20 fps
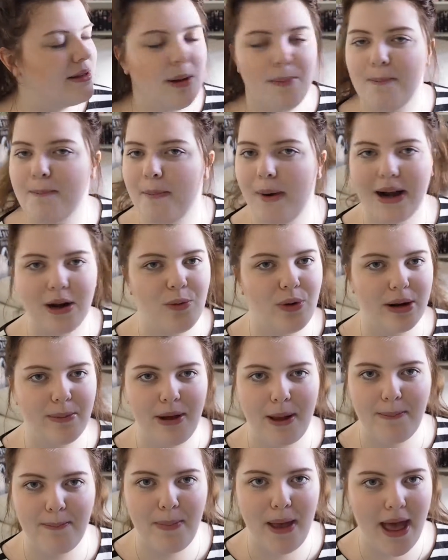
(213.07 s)
One of
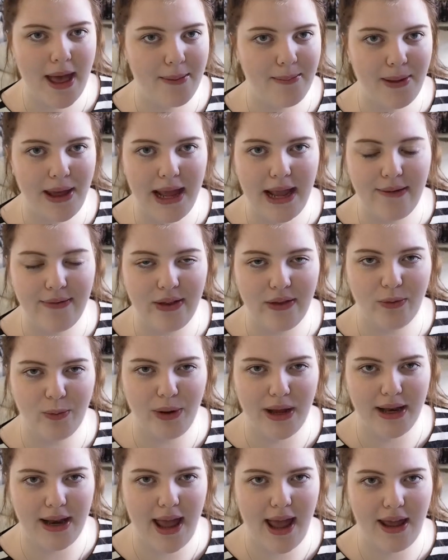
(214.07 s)
my pet peeves is
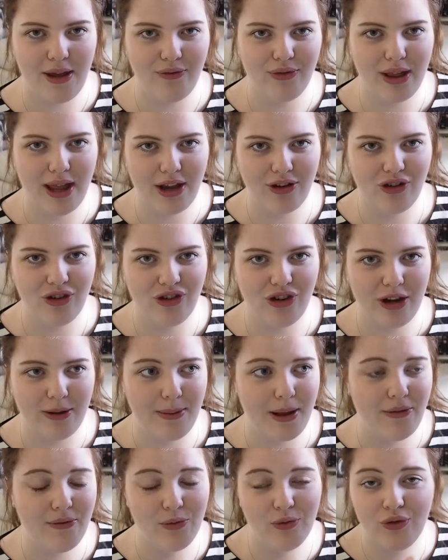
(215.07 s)
when a relationship,
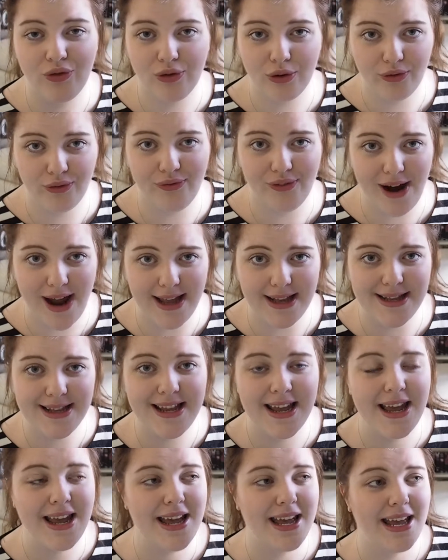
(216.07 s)
even through friends,